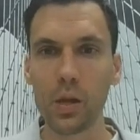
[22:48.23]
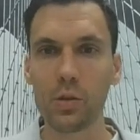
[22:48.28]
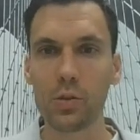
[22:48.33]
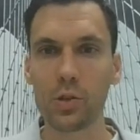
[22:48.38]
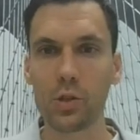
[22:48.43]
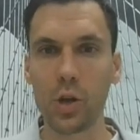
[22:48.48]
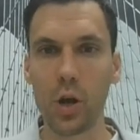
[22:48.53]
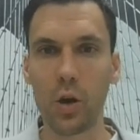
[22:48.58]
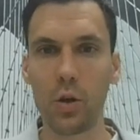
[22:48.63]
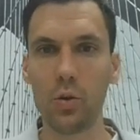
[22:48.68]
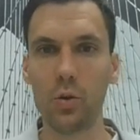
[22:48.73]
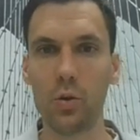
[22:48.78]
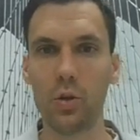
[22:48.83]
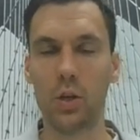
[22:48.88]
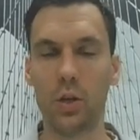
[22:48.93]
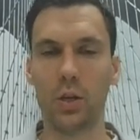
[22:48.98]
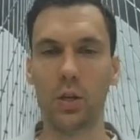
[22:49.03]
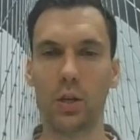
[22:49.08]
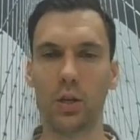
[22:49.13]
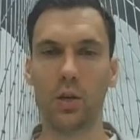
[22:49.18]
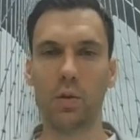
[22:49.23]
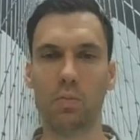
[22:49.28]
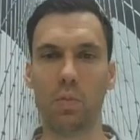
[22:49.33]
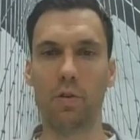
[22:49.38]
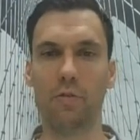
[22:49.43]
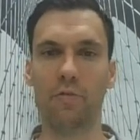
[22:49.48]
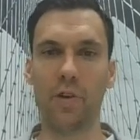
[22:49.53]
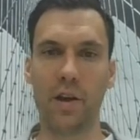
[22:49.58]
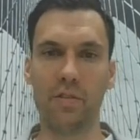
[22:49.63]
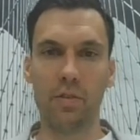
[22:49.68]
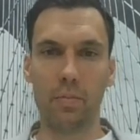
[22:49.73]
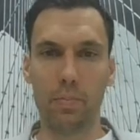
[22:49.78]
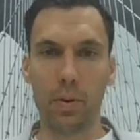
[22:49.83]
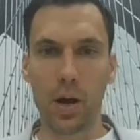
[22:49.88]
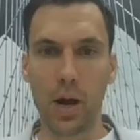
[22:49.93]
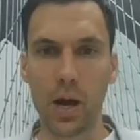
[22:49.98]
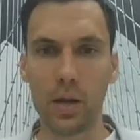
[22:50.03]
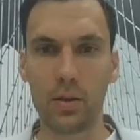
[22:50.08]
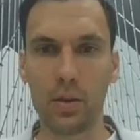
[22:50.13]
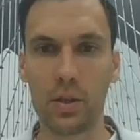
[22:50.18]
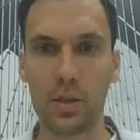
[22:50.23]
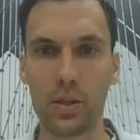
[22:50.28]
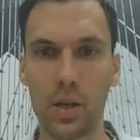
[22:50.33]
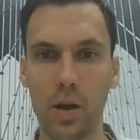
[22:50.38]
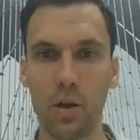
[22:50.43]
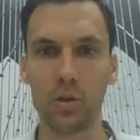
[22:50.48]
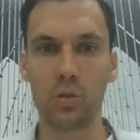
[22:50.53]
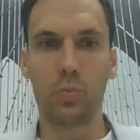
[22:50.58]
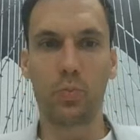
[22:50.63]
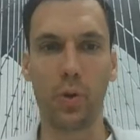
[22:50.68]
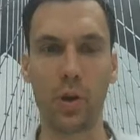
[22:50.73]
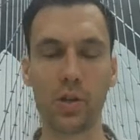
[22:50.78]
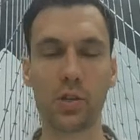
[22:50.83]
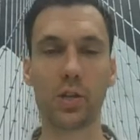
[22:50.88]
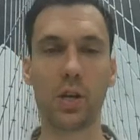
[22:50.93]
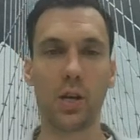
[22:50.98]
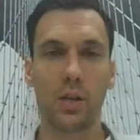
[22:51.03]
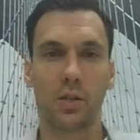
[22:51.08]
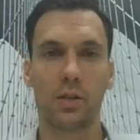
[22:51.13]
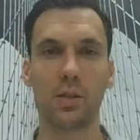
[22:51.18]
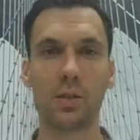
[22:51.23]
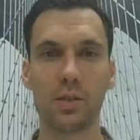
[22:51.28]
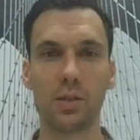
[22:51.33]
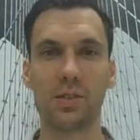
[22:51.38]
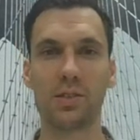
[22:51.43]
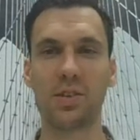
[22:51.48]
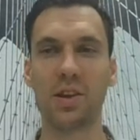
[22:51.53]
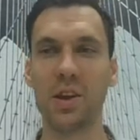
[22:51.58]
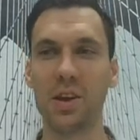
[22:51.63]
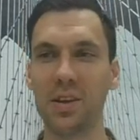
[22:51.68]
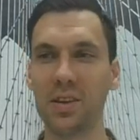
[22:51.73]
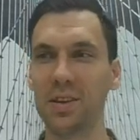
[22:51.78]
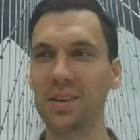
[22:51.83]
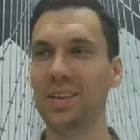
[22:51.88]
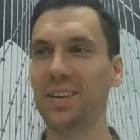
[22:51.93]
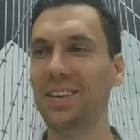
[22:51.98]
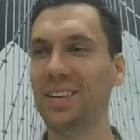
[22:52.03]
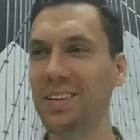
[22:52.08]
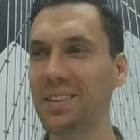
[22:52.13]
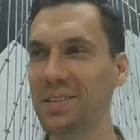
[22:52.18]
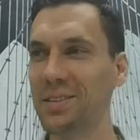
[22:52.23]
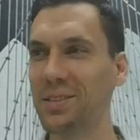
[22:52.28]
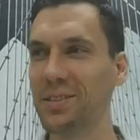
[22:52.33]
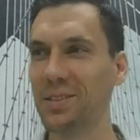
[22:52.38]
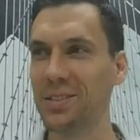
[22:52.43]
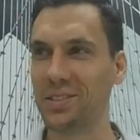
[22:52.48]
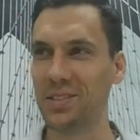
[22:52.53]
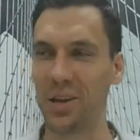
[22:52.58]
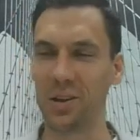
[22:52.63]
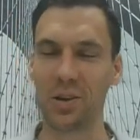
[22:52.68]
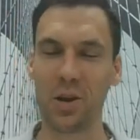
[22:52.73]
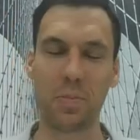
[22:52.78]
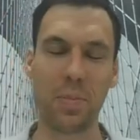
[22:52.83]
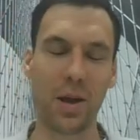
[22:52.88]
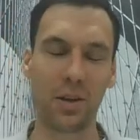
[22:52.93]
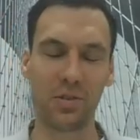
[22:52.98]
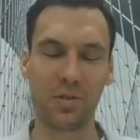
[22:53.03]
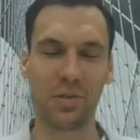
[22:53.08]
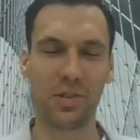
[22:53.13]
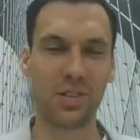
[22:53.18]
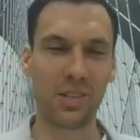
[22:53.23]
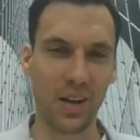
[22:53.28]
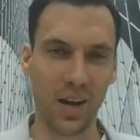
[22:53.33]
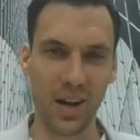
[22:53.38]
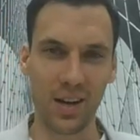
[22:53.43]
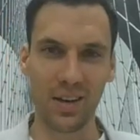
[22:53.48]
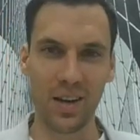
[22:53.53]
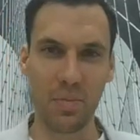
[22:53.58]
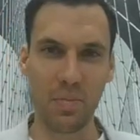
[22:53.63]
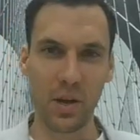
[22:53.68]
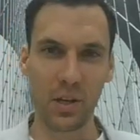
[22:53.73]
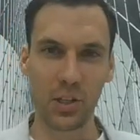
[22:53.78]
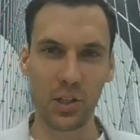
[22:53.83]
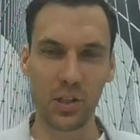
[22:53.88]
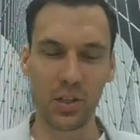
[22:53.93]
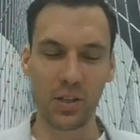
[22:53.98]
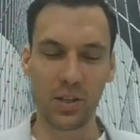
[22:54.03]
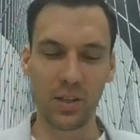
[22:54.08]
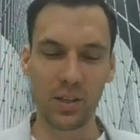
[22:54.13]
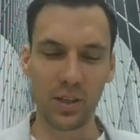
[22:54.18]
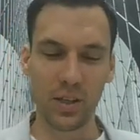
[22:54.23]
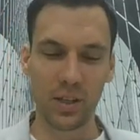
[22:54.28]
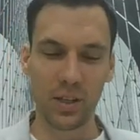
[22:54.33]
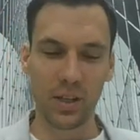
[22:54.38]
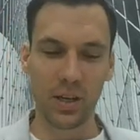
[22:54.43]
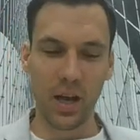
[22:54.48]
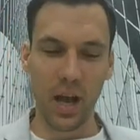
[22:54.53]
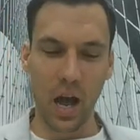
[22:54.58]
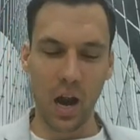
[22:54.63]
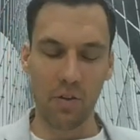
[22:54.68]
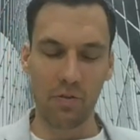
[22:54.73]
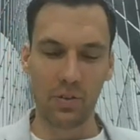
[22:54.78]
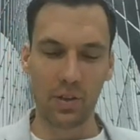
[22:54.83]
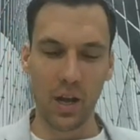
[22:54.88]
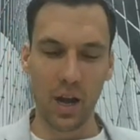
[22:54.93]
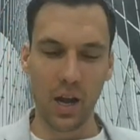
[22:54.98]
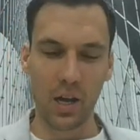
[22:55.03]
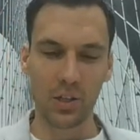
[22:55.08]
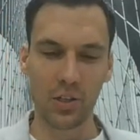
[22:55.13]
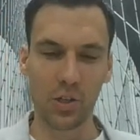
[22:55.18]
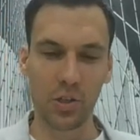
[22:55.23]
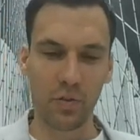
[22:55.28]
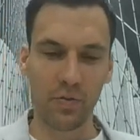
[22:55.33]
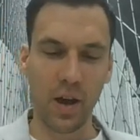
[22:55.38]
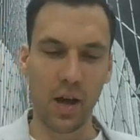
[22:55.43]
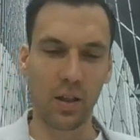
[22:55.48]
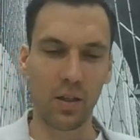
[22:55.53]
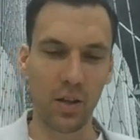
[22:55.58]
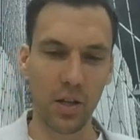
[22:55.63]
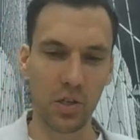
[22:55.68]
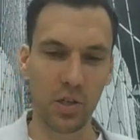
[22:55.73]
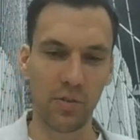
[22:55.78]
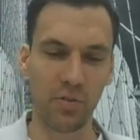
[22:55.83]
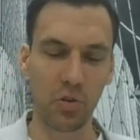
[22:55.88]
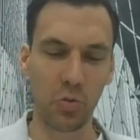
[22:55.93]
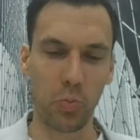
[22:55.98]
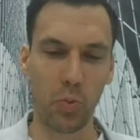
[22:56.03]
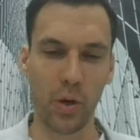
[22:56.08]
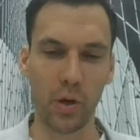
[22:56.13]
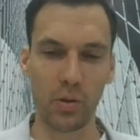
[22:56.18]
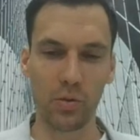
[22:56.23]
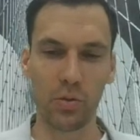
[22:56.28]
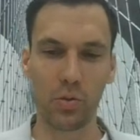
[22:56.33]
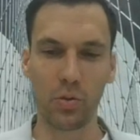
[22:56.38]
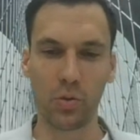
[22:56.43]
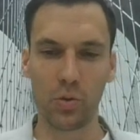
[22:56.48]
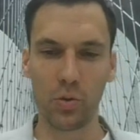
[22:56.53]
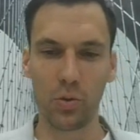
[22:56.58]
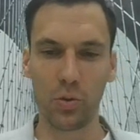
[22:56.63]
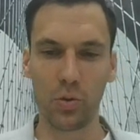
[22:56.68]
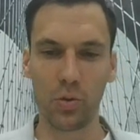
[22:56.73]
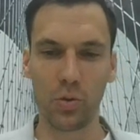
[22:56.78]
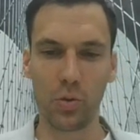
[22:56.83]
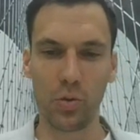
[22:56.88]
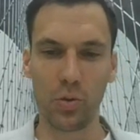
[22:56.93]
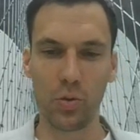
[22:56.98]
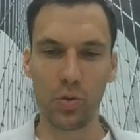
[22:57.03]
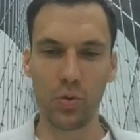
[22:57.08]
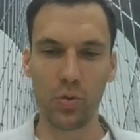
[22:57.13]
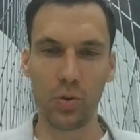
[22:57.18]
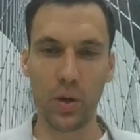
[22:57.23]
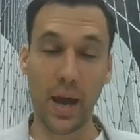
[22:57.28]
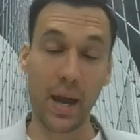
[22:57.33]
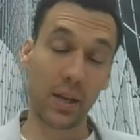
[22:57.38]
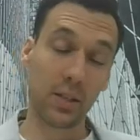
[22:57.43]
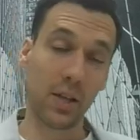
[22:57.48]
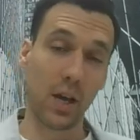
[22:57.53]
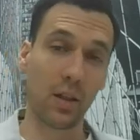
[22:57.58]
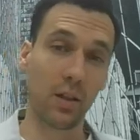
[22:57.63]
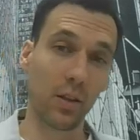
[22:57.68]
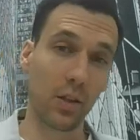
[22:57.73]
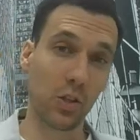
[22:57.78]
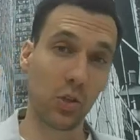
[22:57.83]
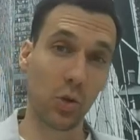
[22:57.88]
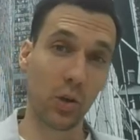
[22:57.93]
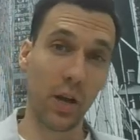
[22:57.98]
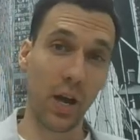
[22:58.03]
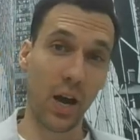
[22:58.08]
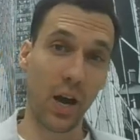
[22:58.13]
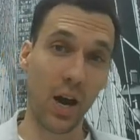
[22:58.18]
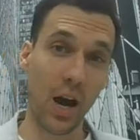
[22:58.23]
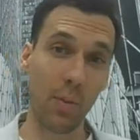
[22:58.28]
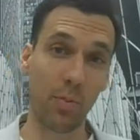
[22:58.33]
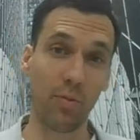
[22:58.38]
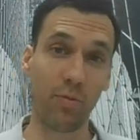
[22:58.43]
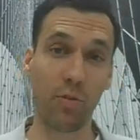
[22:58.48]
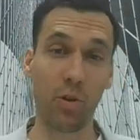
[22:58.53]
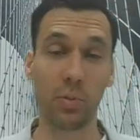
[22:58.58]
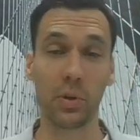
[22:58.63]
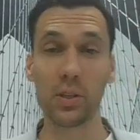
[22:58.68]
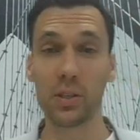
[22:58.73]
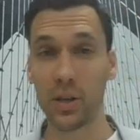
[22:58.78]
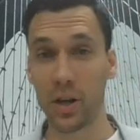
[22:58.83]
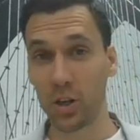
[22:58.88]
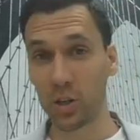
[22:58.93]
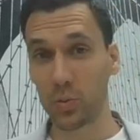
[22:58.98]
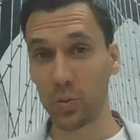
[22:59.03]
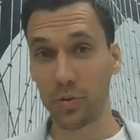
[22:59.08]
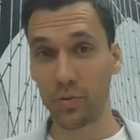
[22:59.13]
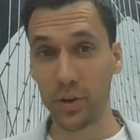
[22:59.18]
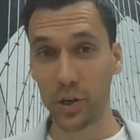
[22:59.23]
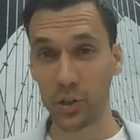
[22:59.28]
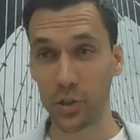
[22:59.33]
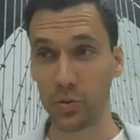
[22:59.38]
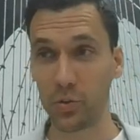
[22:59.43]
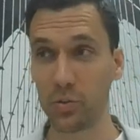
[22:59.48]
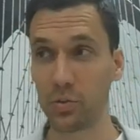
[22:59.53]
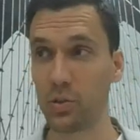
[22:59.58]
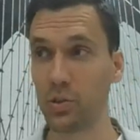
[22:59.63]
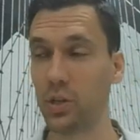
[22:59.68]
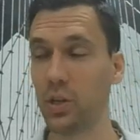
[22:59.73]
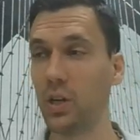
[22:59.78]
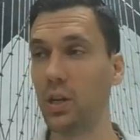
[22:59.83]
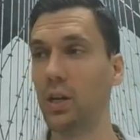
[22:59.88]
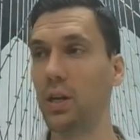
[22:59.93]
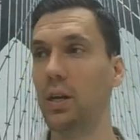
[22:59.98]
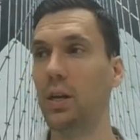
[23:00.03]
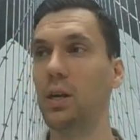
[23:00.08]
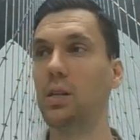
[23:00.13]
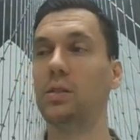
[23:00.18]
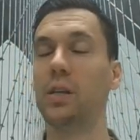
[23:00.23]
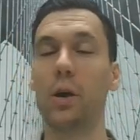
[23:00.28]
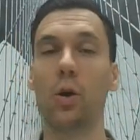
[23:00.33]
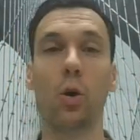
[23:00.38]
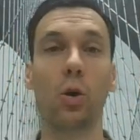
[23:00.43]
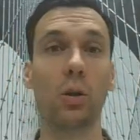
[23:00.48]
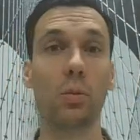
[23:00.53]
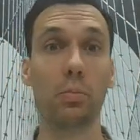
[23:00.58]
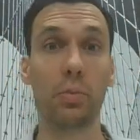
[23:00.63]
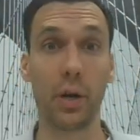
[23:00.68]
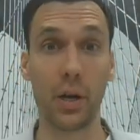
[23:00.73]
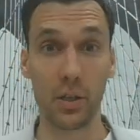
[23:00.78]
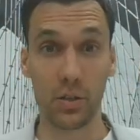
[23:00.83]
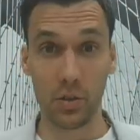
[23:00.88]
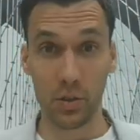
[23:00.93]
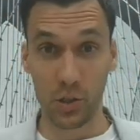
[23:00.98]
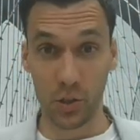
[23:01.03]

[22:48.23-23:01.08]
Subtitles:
So my favorite part, the sales process. So I'll go back to the start. I mentioned, out of the hundreds of athletes I've spoken to, ex-athletes who are now high-performing sales professionals, they all embrace the